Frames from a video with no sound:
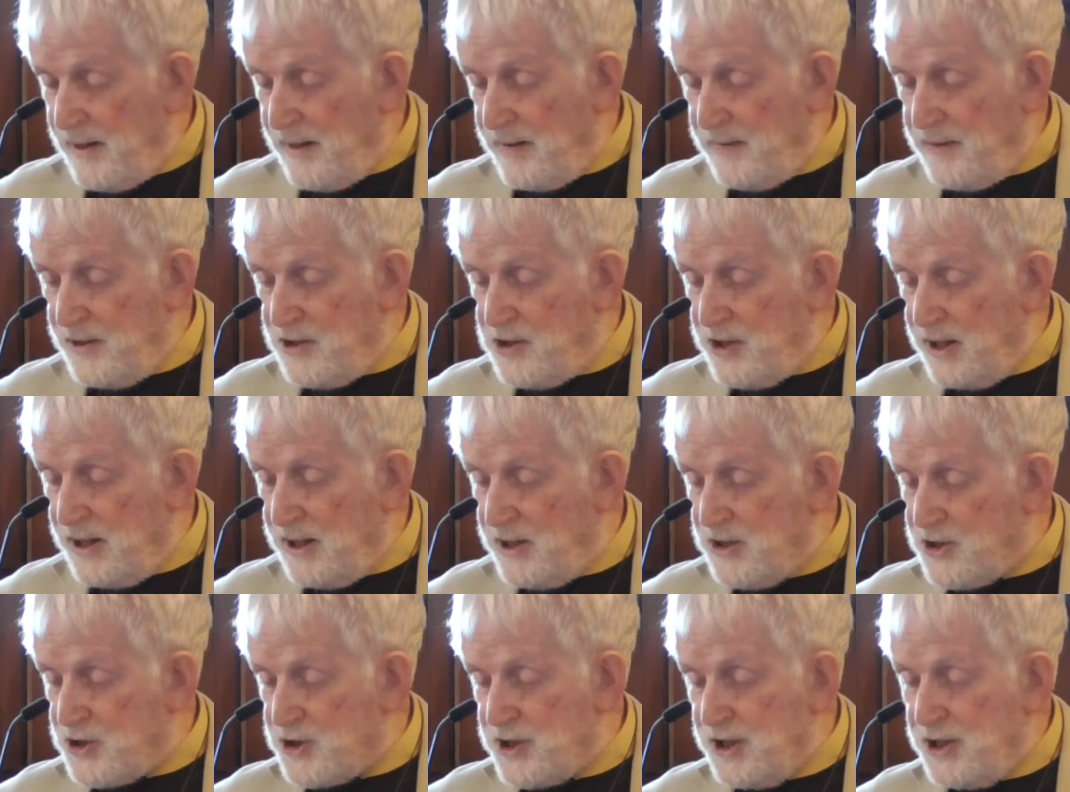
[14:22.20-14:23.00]
And the
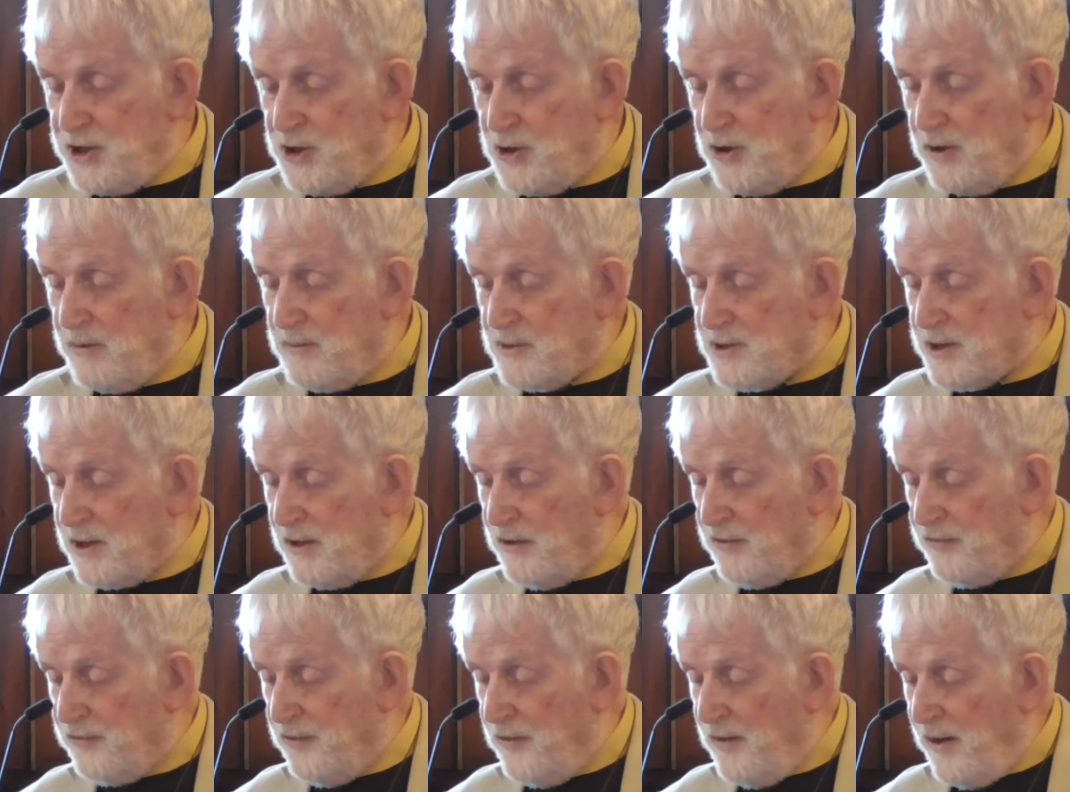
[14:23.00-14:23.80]
judge said to
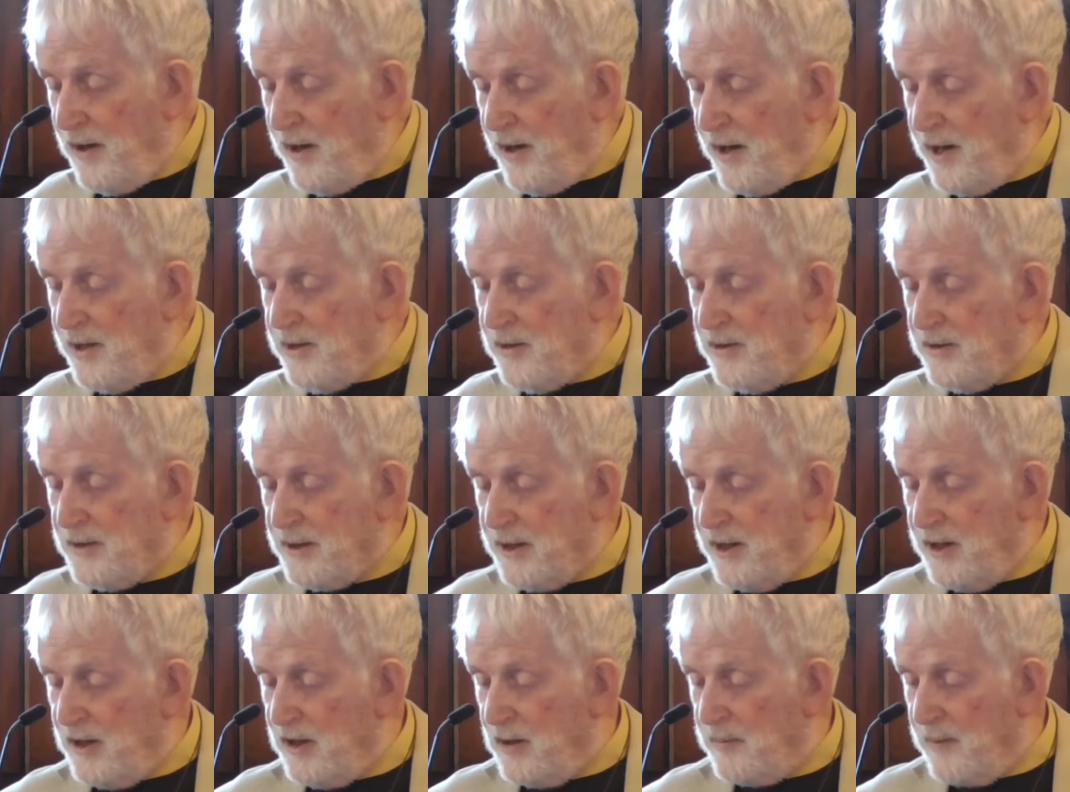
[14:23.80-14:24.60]
himself, "I don't
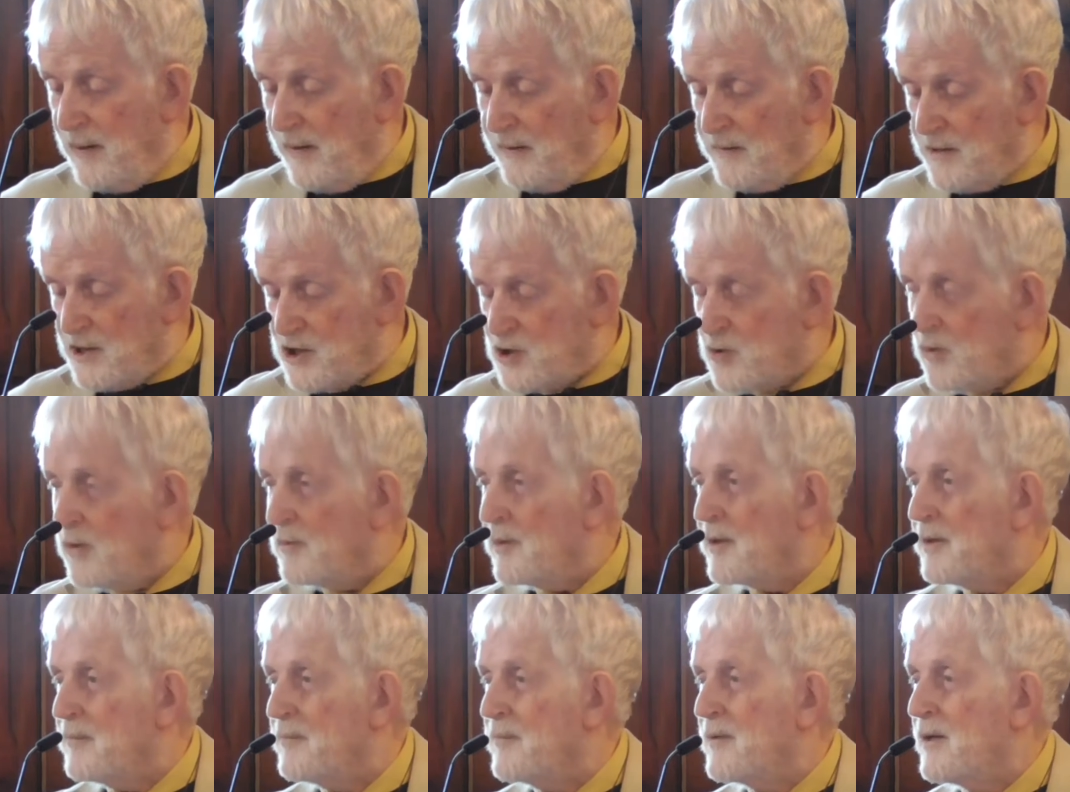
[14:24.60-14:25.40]
care about this
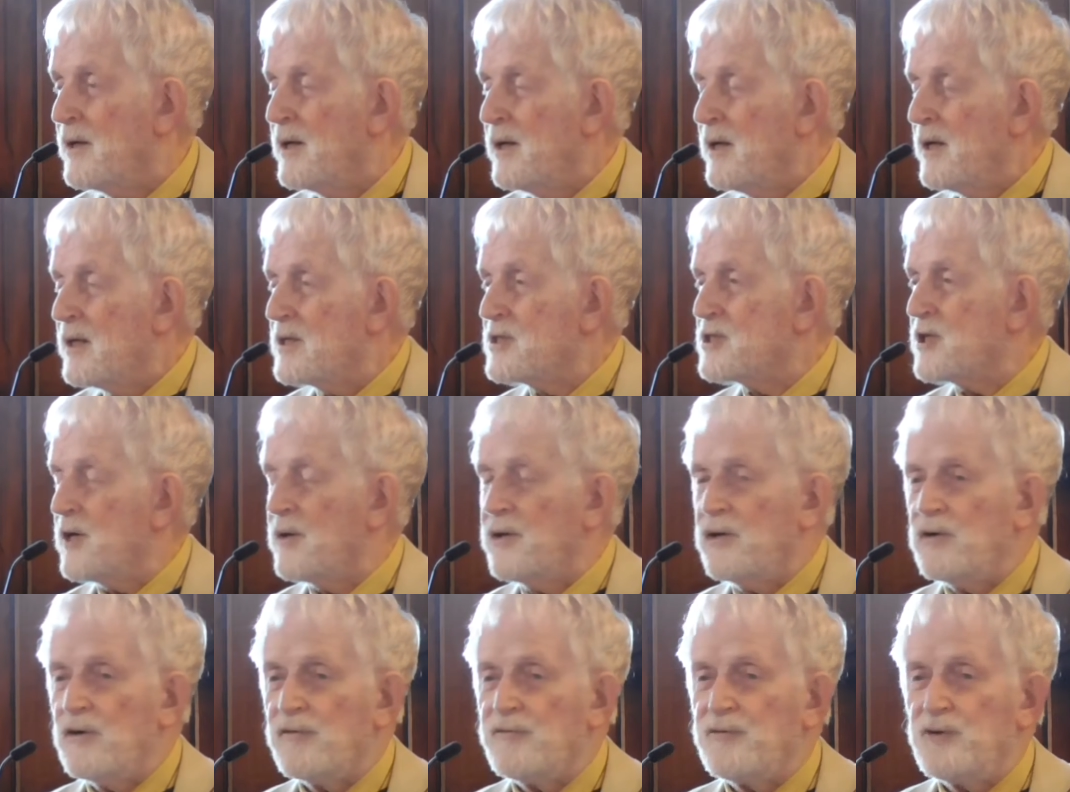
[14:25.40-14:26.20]
woman," and so
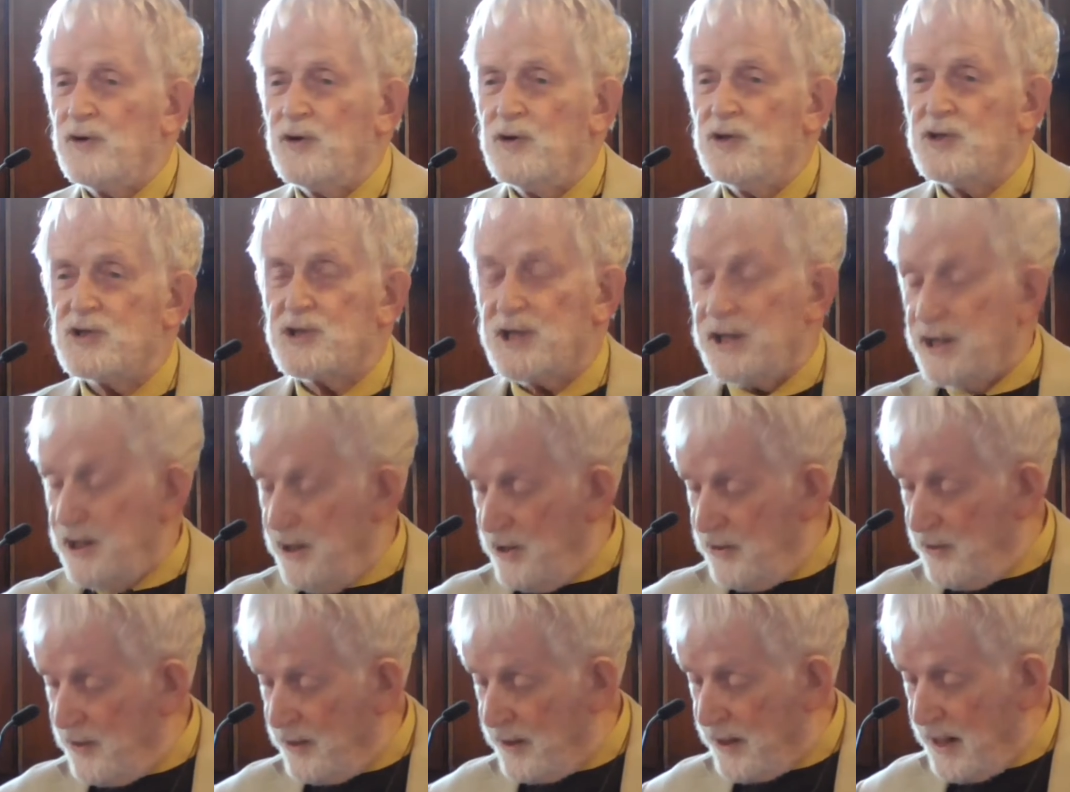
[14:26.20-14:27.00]
he refused to
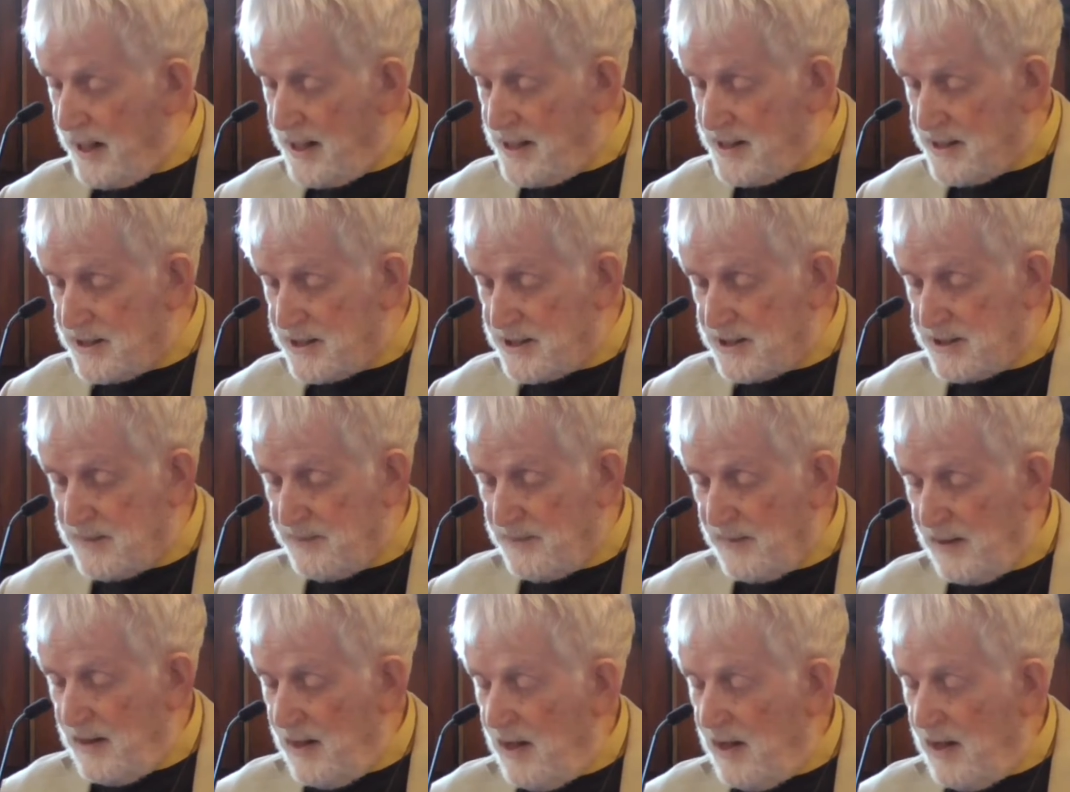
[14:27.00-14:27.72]
hear her case.